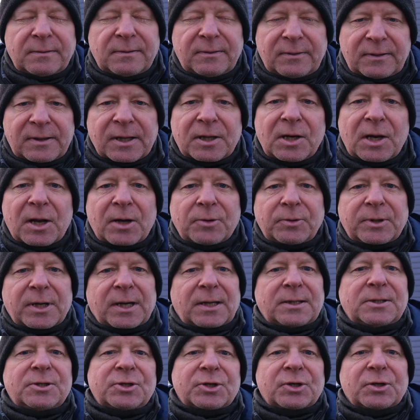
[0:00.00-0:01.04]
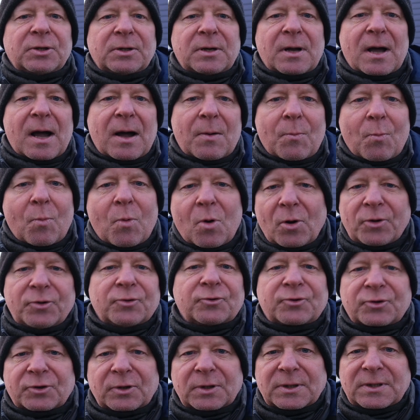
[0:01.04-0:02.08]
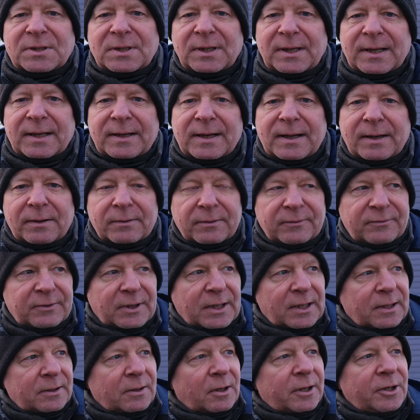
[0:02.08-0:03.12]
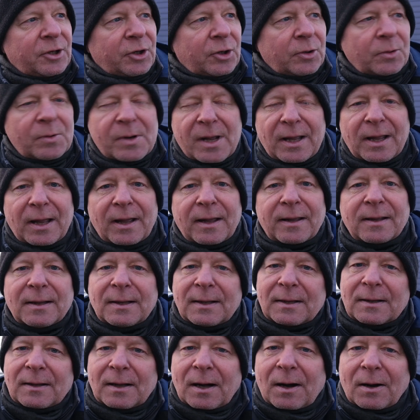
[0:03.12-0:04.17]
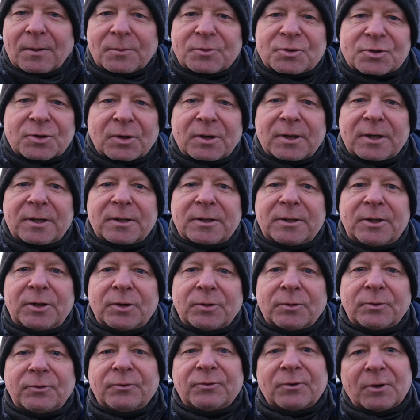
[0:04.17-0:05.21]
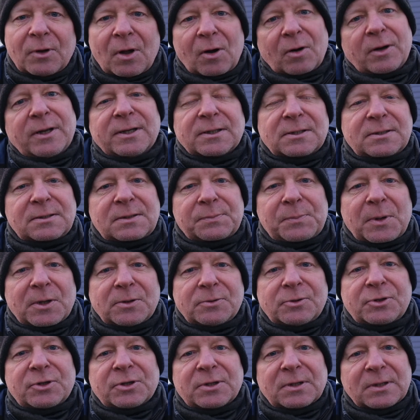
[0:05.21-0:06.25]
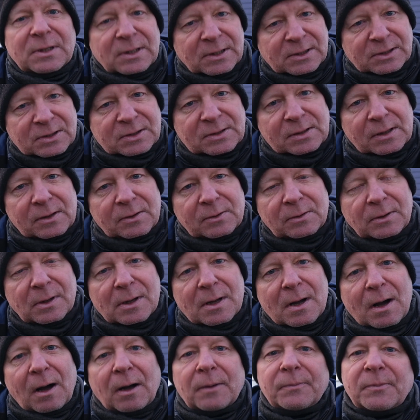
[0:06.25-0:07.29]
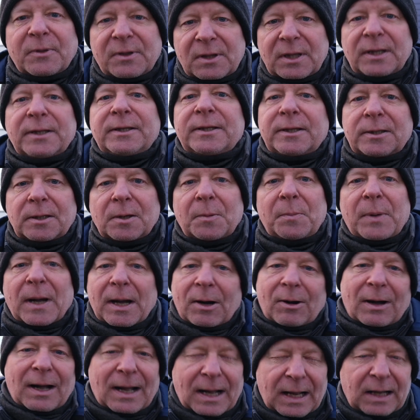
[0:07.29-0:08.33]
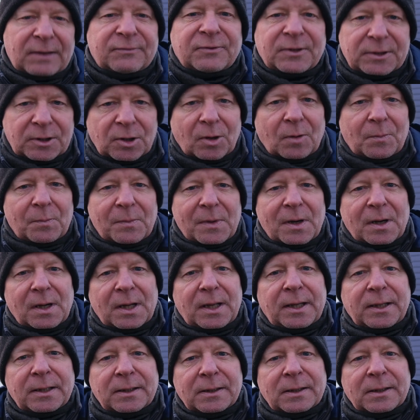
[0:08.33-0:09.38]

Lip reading: the location and what you're trying to get out of it. And I knew here I was trying to use long exposure, so I'm thinking about, have I got my